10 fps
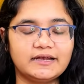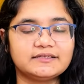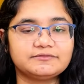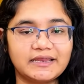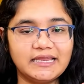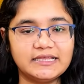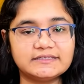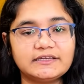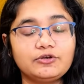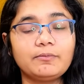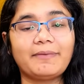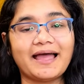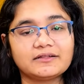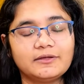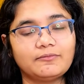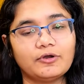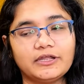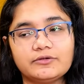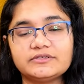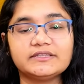it is very easy to pack the
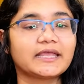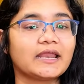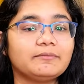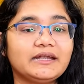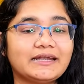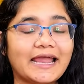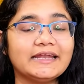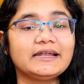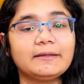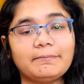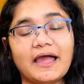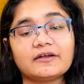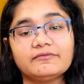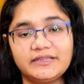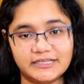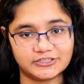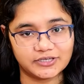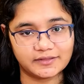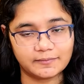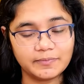molecules, they can be tightly packed with each
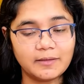other.